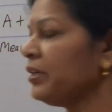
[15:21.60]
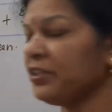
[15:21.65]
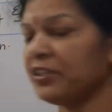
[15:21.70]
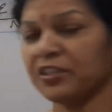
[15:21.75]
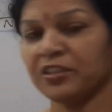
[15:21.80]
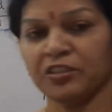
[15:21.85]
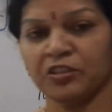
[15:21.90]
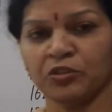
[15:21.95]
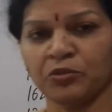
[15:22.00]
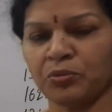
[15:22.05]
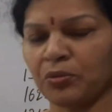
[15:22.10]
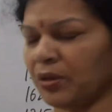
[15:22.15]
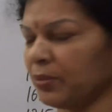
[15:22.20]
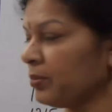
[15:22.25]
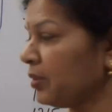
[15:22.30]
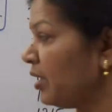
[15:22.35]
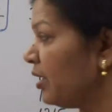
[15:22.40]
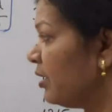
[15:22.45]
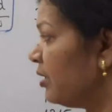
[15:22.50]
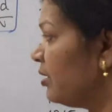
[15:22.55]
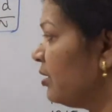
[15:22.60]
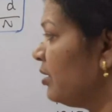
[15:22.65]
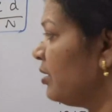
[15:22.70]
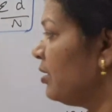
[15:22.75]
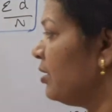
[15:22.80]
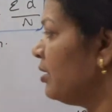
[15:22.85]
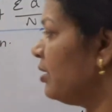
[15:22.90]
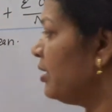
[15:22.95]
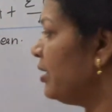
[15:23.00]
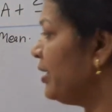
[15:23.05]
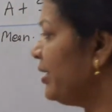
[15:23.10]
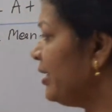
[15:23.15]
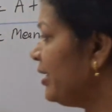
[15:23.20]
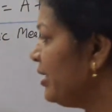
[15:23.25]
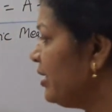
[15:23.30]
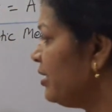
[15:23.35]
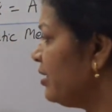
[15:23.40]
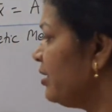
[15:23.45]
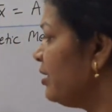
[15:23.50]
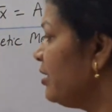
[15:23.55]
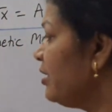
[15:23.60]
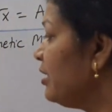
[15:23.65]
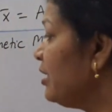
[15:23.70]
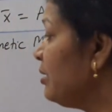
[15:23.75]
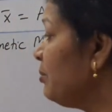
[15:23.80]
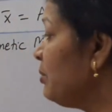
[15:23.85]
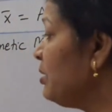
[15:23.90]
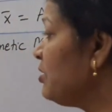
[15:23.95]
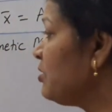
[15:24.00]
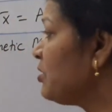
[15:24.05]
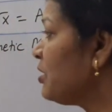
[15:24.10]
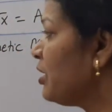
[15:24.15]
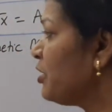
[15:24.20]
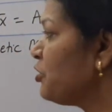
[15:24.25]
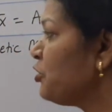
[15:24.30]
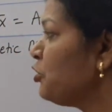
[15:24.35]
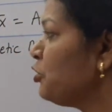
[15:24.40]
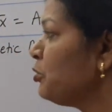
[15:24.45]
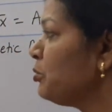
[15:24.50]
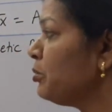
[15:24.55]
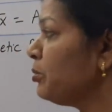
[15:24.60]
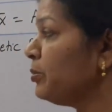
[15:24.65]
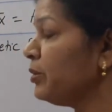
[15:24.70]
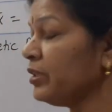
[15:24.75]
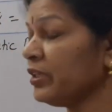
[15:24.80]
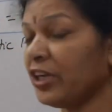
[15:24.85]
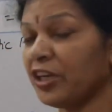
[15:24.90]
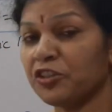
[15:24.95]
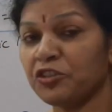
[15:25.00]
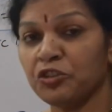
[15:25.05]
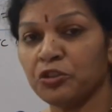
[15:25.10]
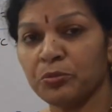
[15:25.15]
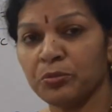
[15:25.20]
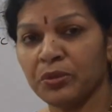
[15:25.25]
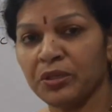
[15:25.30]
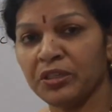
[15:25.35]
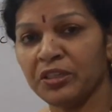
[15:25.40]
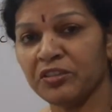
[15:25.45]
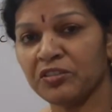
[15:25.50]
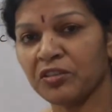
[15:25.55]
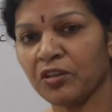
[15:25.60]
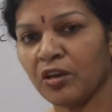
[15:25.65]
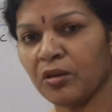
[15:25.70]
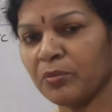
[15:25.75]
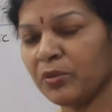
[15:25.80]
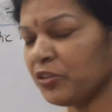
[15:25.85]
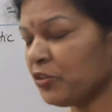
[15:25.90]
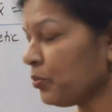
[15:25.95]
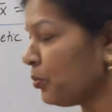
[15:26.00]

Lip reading: it in this formula. A means assumed mean. Assumed mean is how much?